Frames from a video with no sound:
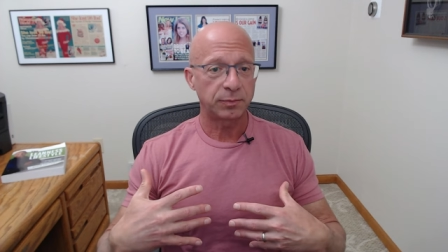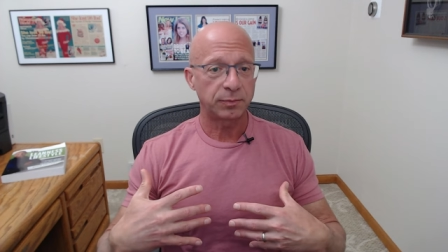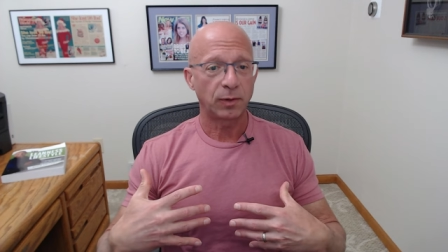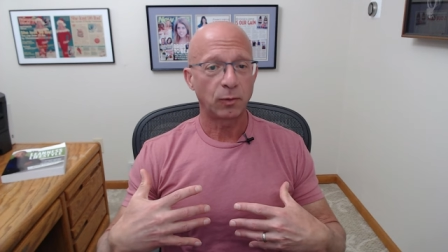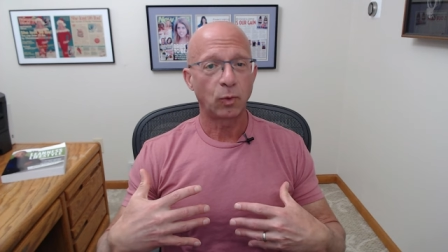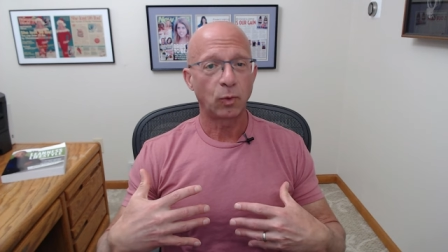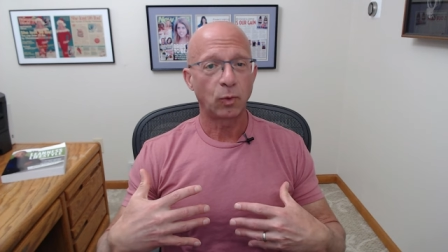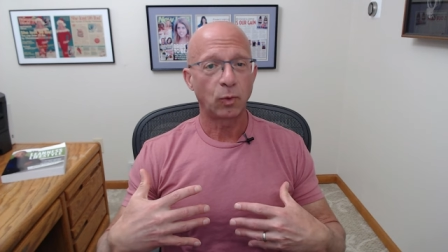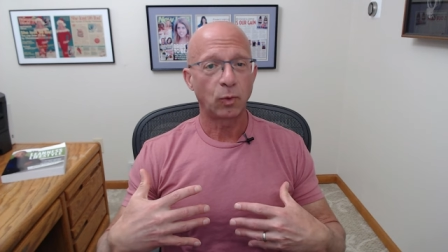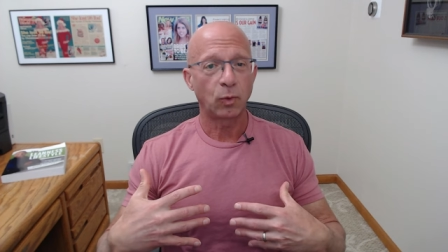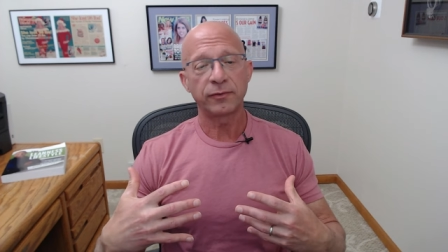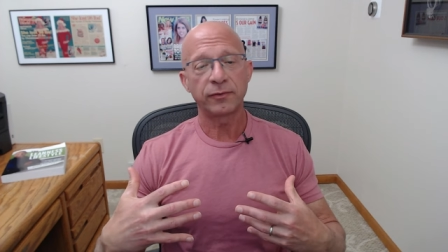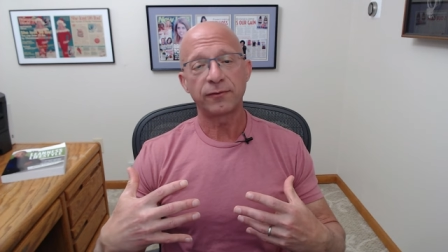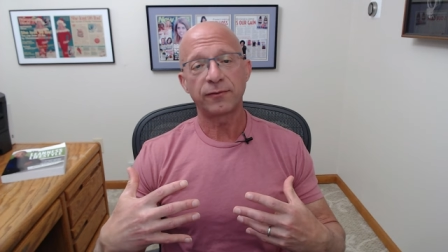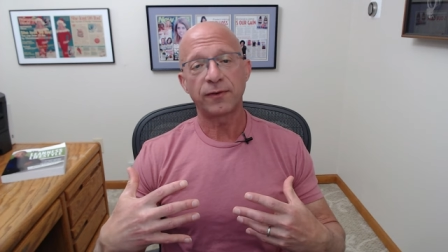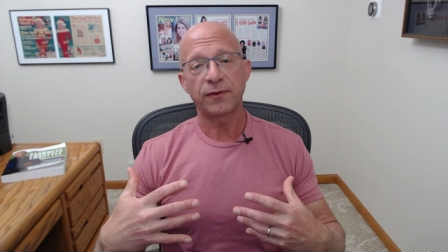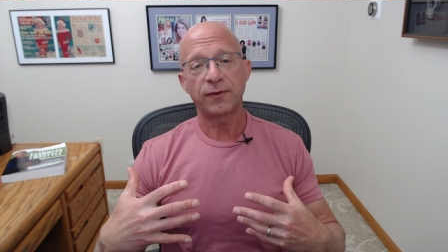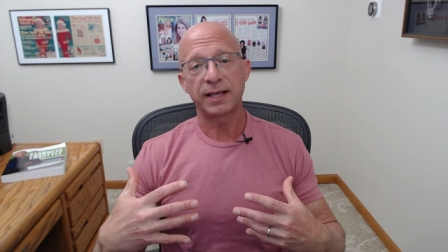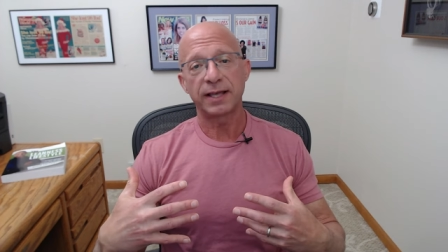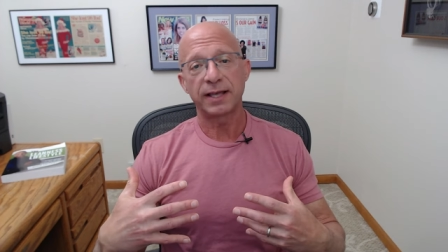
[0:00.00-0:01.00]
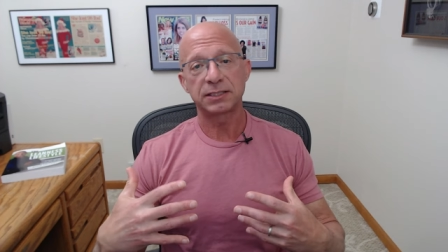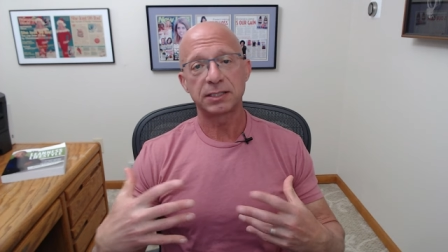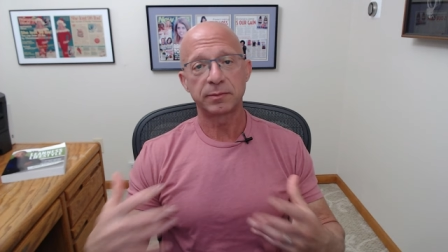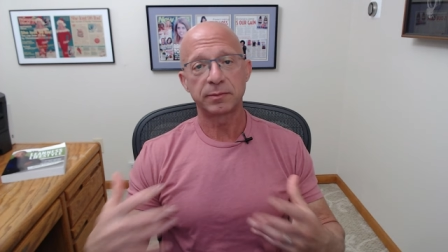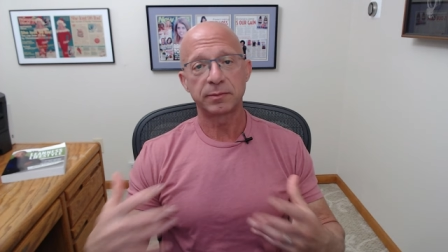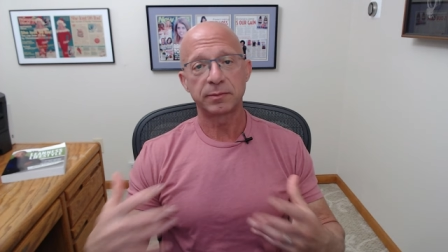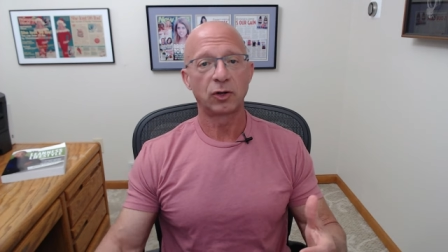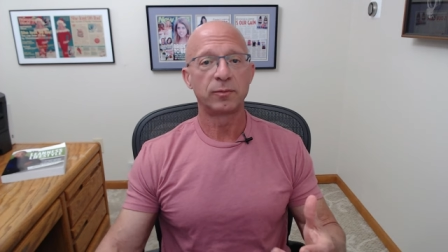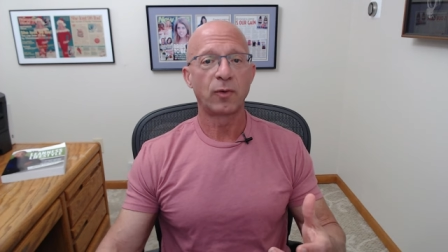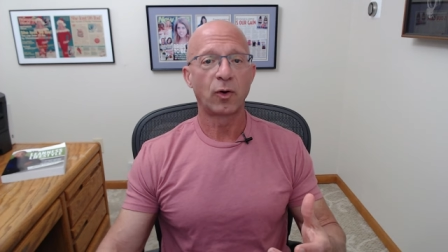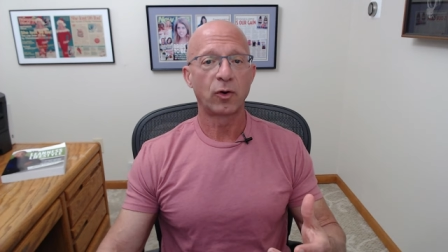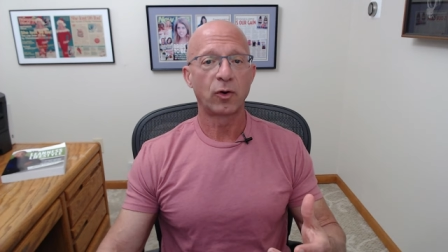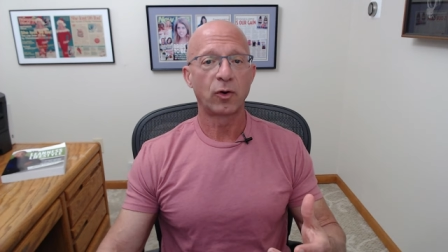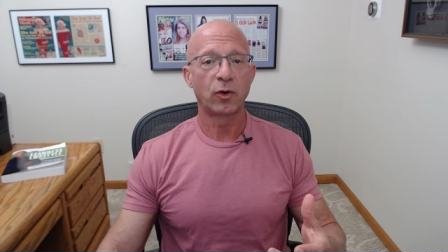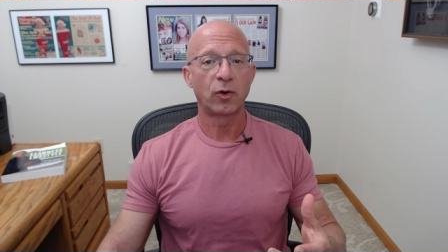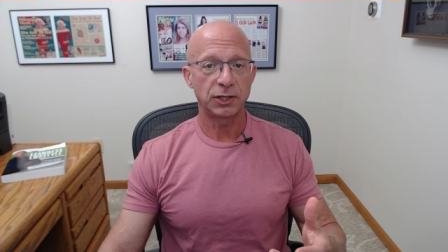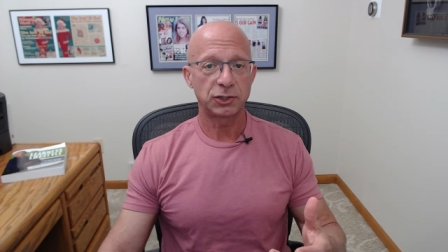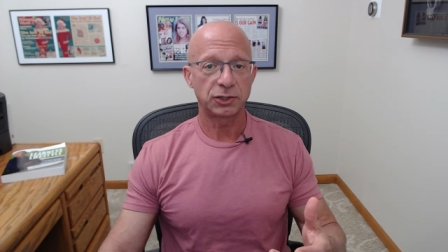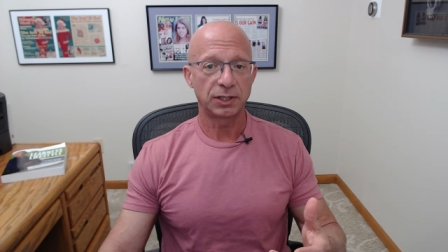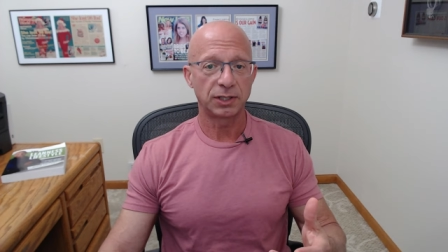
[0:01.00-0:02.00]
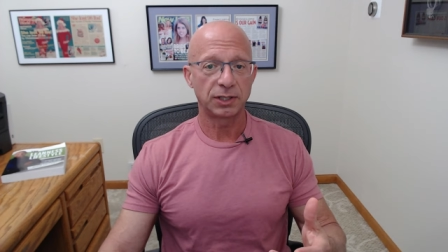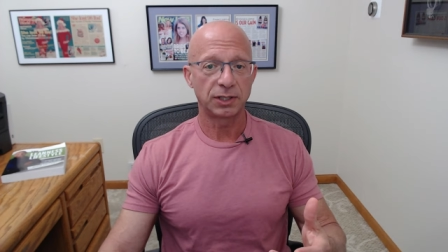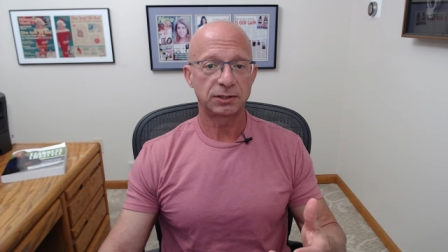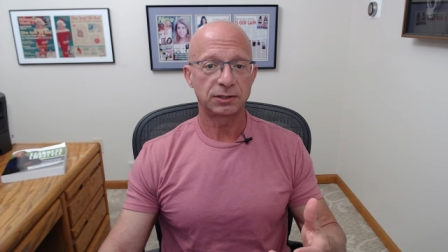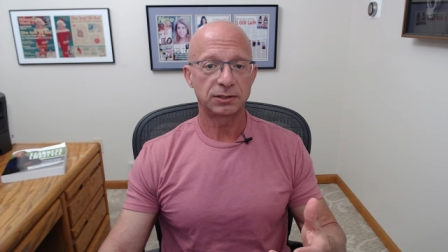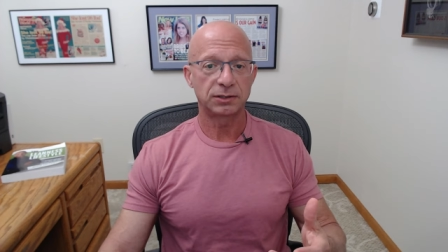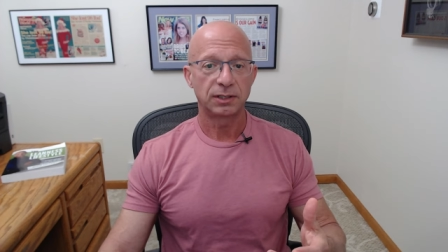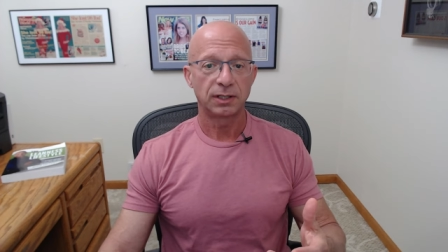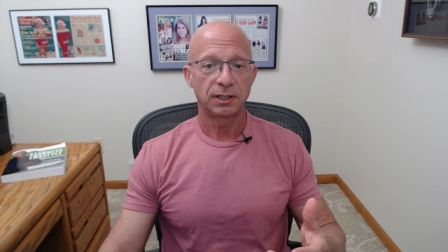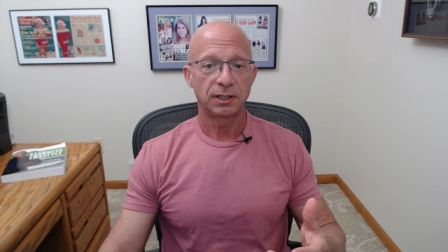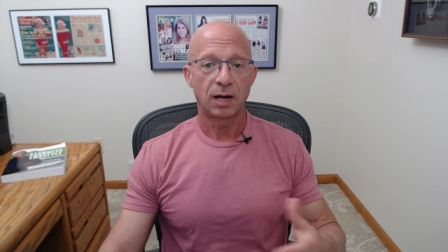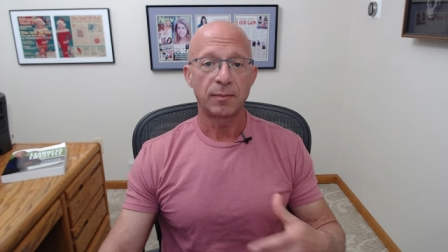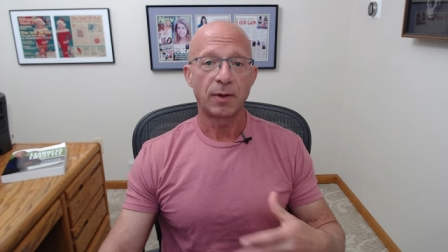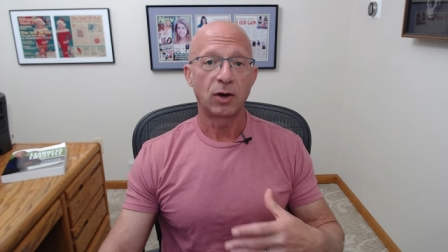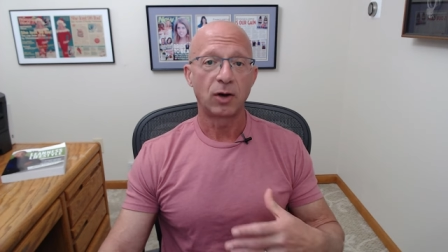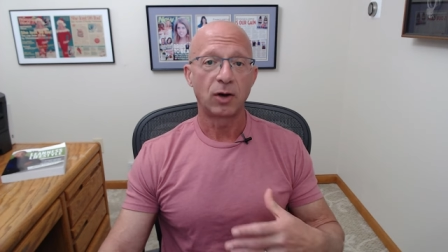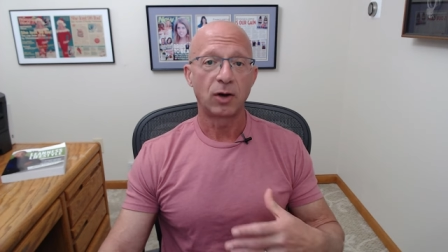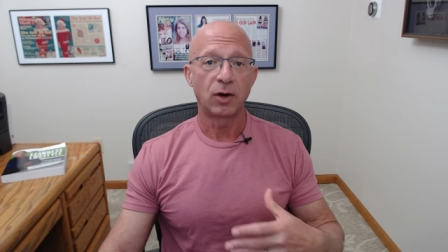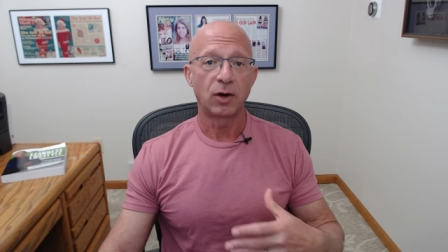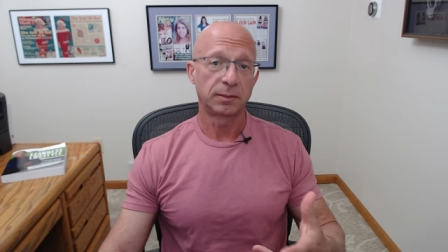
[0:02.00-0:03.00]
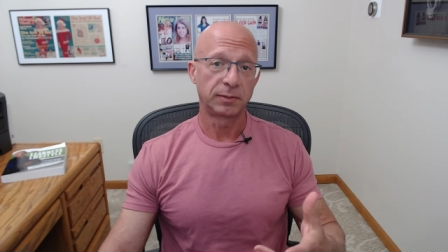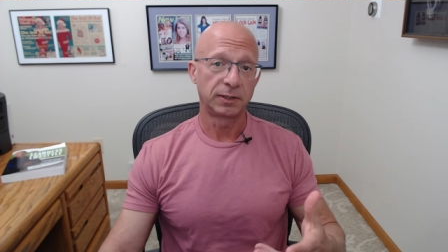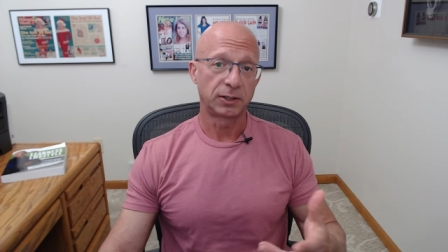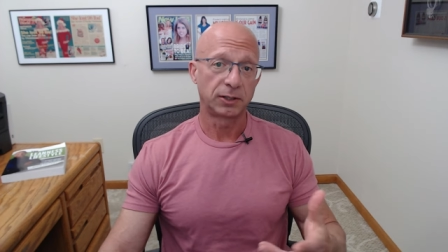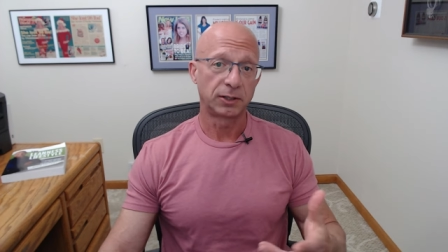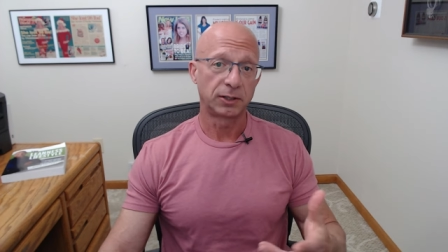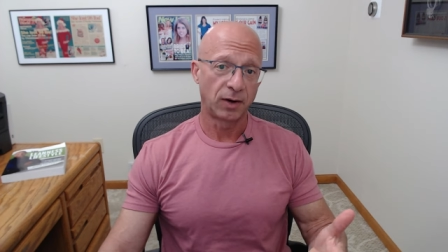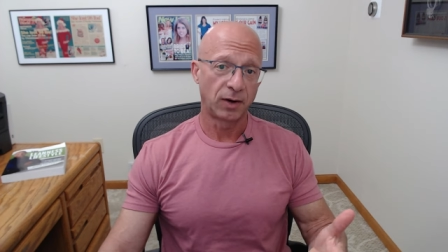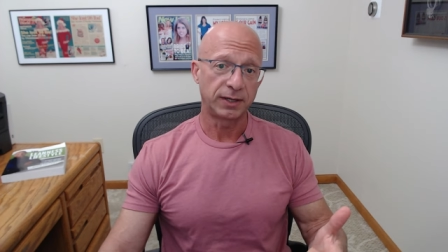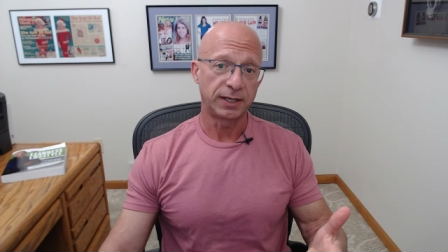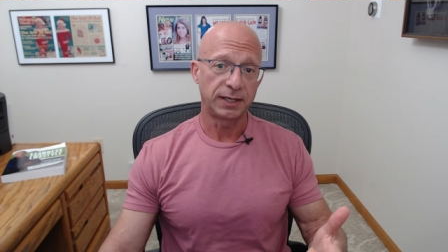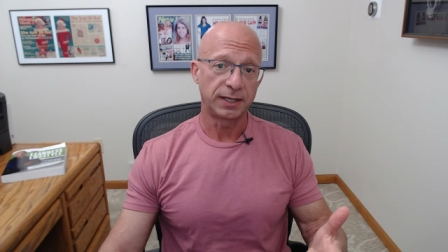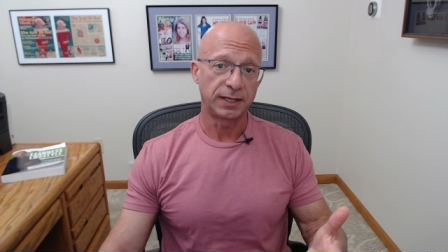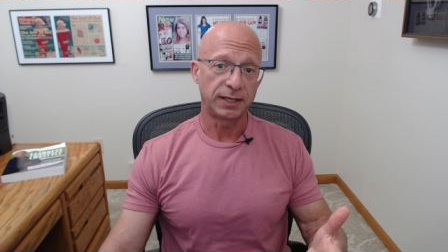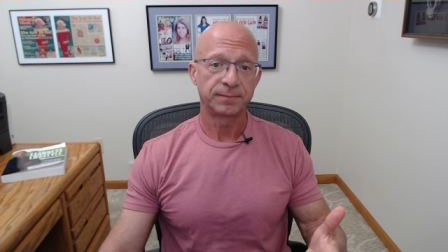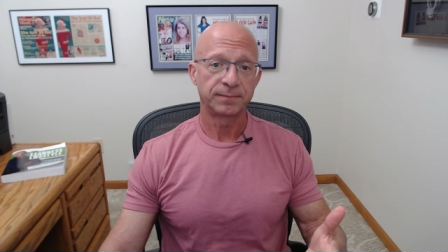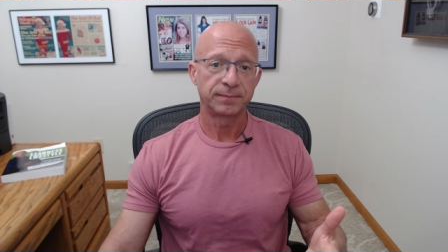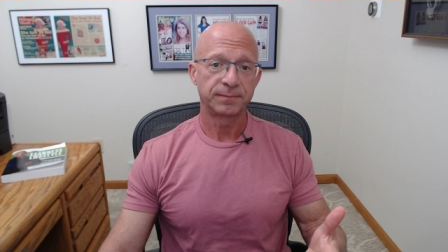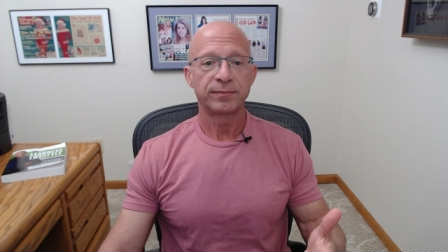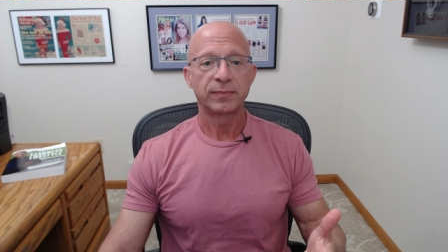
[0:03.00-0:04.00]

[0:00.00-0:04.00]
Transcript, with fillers: but we'll often find similar motivations among similar monkeys.